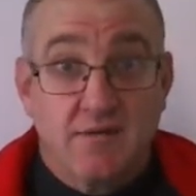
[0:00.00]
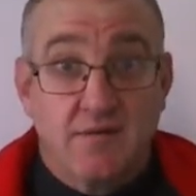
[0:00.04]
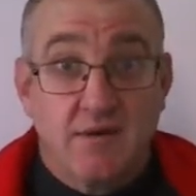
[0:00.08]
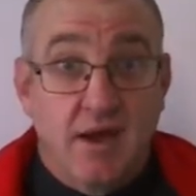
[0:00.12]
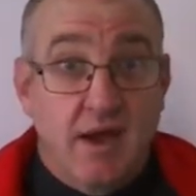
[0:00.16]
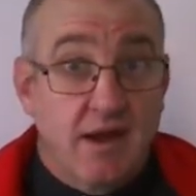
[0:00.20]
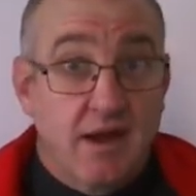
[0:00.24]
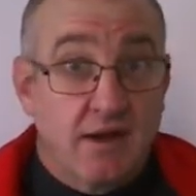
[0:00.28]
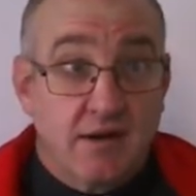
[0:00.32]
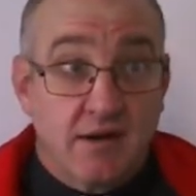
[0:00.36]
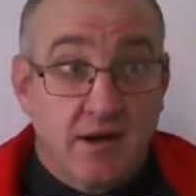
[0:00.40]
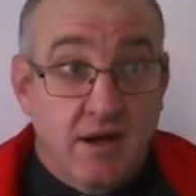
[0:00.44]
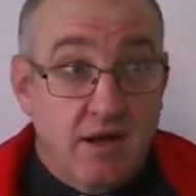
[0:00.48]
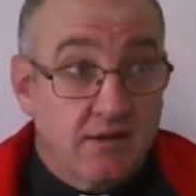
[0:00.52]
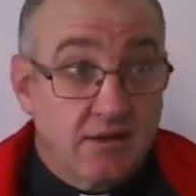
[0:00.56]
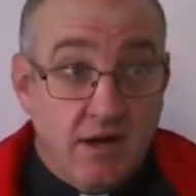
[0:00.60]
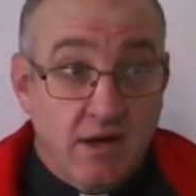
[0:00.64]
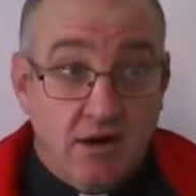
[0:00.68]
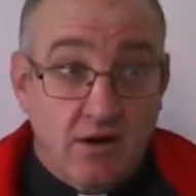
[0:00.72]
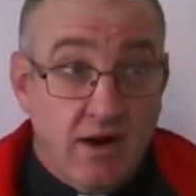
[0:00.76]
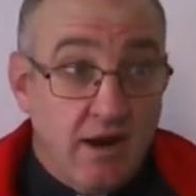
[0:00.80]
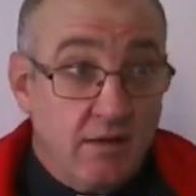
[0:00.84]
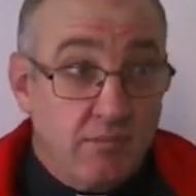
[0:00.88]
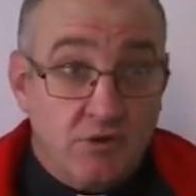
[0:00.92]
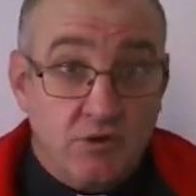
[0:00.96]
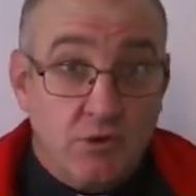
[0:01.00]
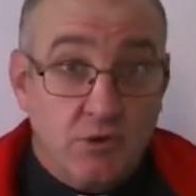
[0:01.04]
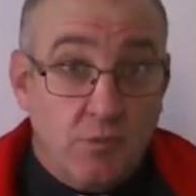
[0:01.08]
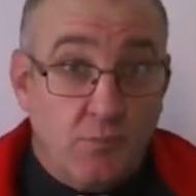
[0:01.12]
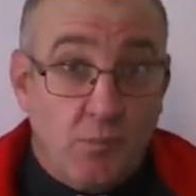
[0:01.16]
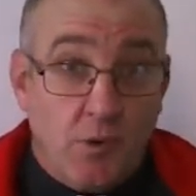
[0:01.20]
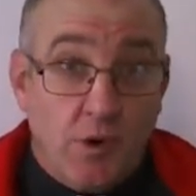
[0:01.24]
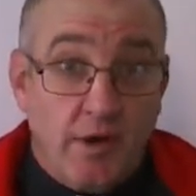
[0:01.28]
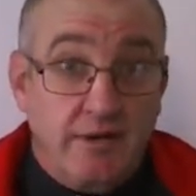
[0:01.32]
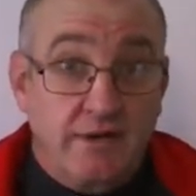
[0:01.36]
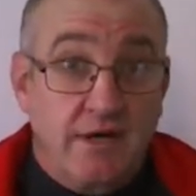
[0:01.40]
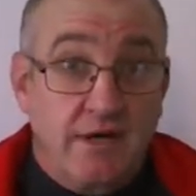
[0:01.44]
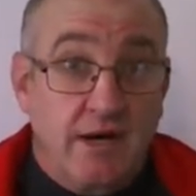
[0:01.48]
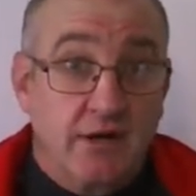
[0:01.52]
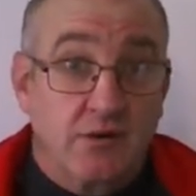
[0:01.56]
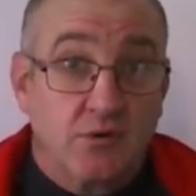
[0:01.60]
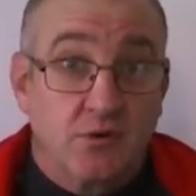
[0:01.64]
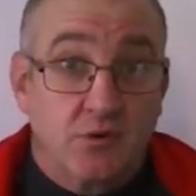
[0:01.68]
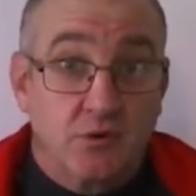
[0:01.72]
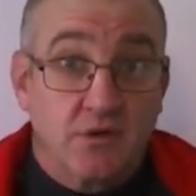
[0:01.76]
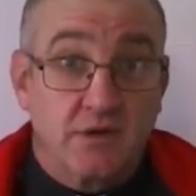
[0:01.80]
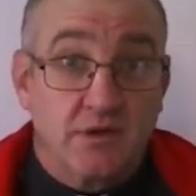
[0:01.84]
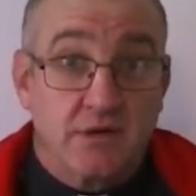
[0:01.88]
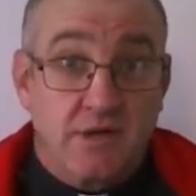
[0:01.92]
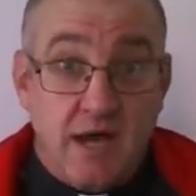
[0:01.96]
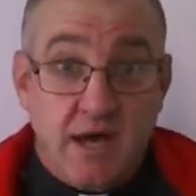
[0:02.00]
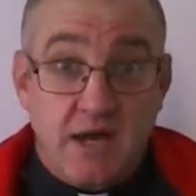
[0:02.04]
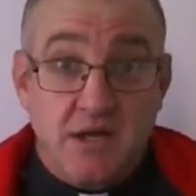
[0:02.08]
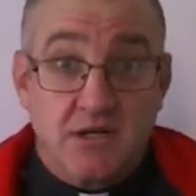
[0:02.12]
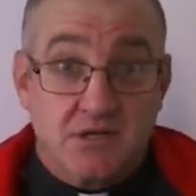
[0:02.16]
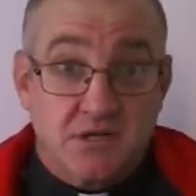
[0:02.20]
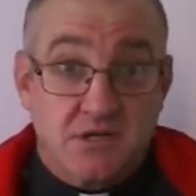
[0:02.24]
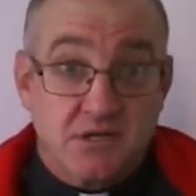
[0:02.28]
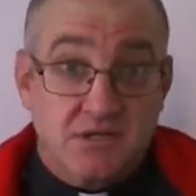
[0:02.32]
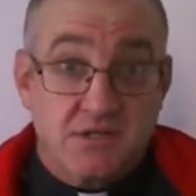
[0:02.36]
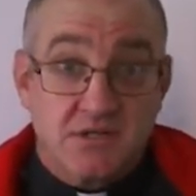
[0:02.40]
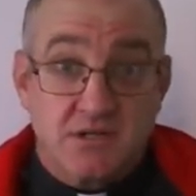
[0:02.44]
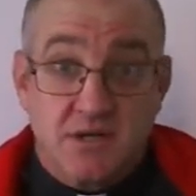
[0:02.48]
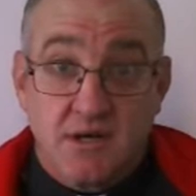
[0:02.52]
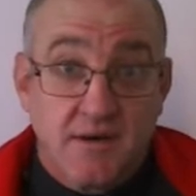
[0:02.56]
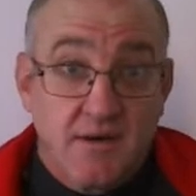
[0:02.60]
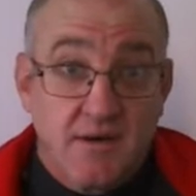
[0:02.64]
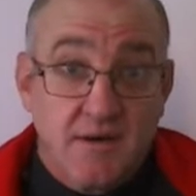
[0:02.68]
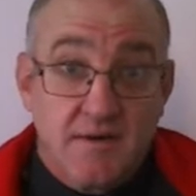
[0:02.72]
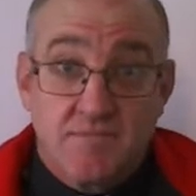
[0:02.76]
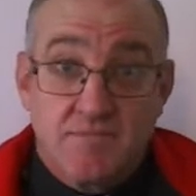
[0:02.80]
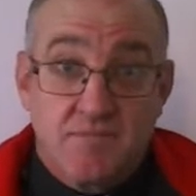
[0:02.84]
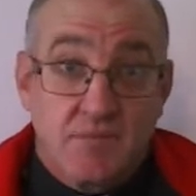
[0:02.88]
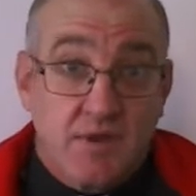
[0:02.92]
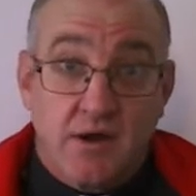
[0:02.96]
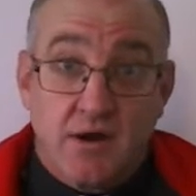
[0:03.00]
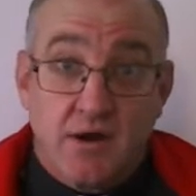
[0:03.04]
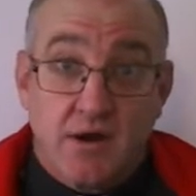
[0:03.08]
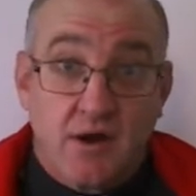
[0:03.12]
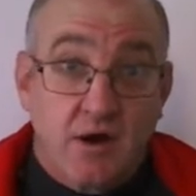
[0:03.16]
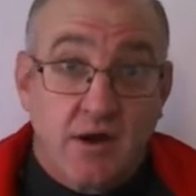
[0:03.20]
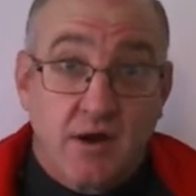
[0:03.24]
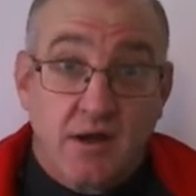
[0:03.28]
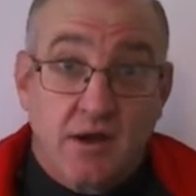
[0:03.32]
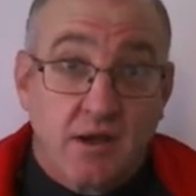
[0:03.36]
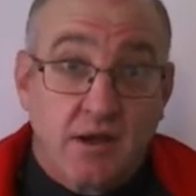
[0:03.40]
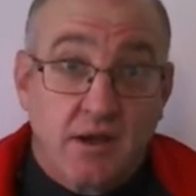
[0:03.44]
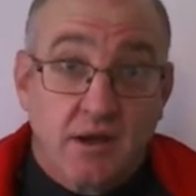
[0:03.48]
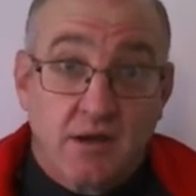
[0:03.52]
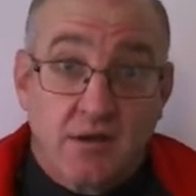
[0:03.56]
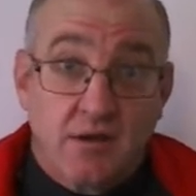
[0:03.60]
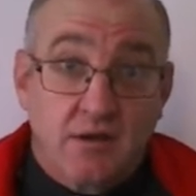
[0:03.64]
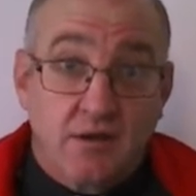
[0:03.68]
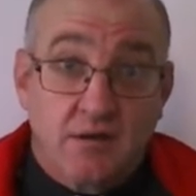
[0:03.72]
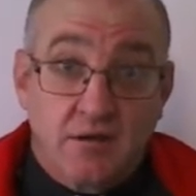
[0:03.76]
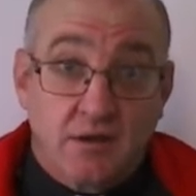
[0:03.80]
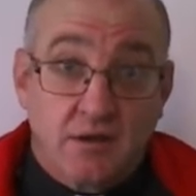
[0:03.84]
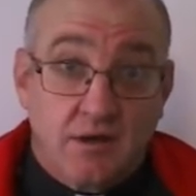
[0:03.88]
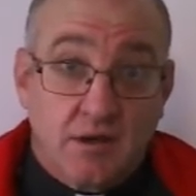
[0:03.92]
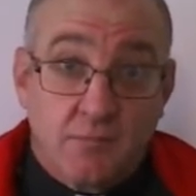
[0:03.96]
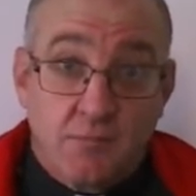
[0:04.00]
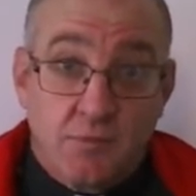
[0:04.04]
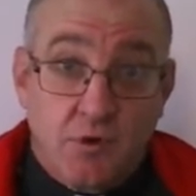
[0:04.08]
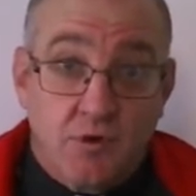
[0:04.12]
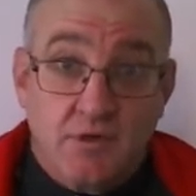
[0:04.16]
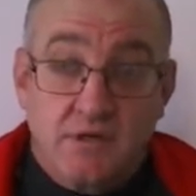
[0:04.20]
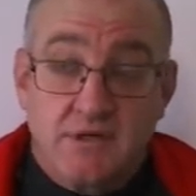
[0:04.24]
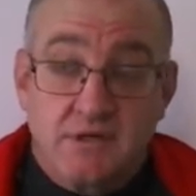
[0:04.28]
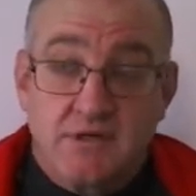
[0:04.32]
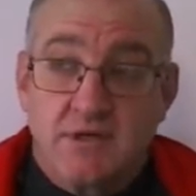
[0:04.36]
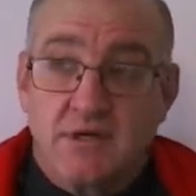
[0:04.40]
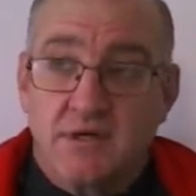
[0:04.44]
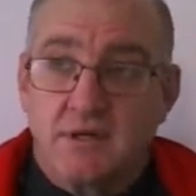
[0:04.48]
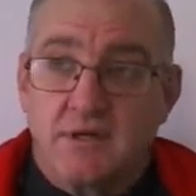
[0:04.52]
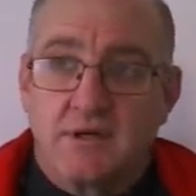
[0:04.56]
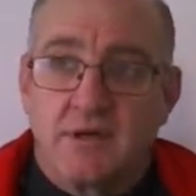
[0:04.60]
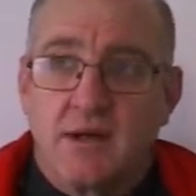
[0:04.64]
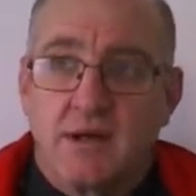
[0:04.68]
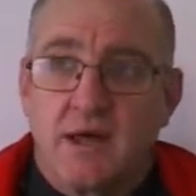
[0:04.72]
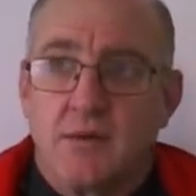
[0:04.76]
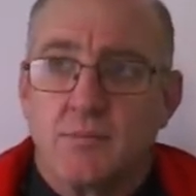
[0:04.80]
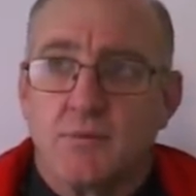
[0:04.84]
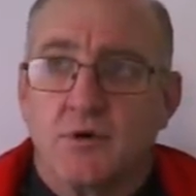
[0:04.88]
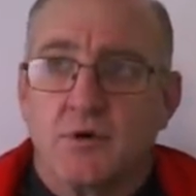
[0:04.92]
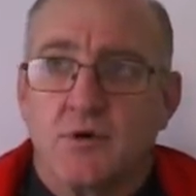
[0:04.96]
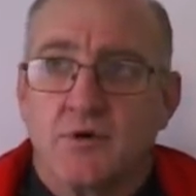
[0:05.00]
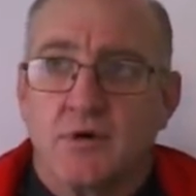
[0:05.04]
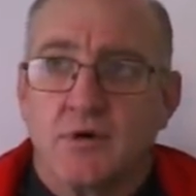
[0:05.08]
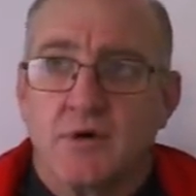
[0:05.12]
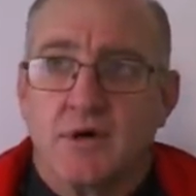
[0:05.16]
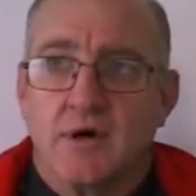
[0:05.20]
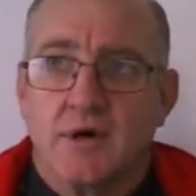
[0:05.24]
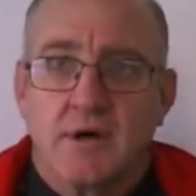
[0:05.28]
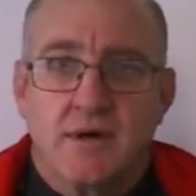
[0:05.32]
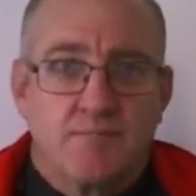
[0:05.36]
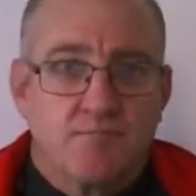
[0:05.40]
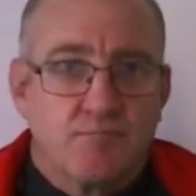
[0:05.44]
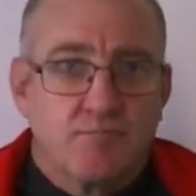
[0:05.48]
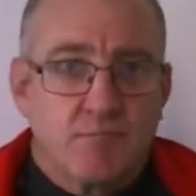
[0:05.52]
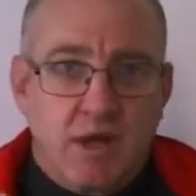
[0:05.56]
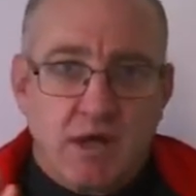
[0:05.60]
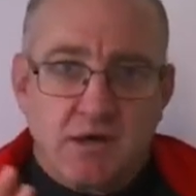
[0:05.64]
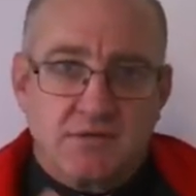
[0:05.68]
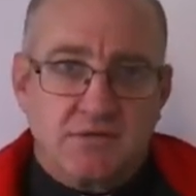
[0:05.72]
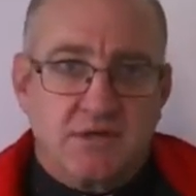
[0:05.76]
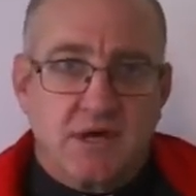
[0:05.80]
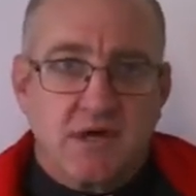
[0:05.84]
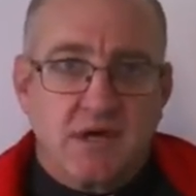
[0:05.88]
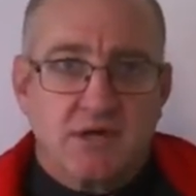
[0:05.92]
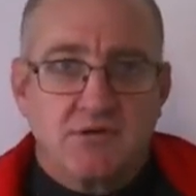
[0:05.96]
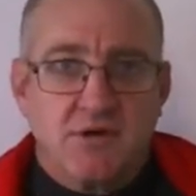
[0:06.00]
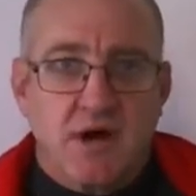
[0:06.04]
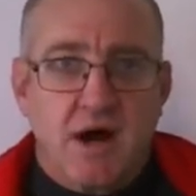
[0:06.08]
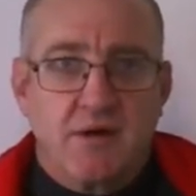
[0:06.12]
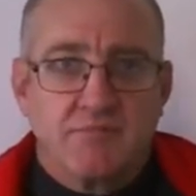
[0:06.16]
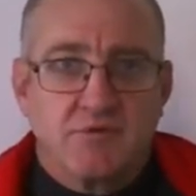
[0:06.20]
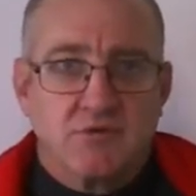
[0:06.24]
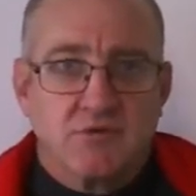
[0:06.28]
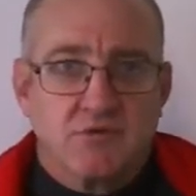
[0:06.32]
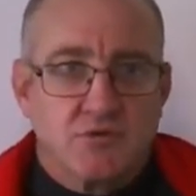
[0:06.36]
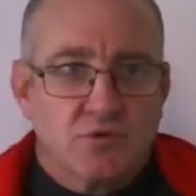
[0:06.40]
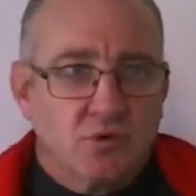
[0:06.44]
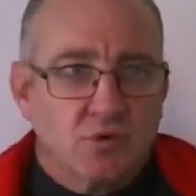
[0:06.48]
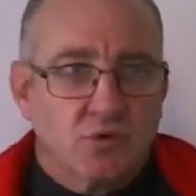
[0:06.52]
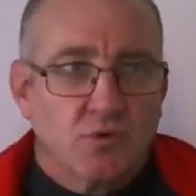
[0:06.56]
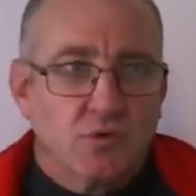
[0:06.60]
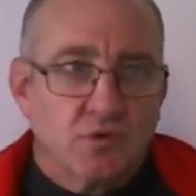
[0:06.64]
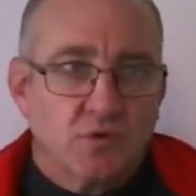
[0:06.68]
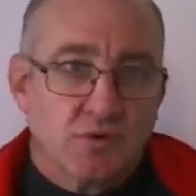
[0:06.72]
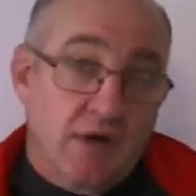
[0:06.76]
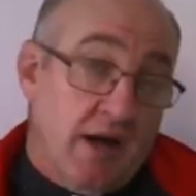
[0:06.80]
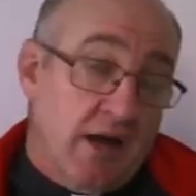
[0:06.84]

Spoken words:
And they're able to point out all the dangers that are in the community, in the neighborhood, as they drive to school.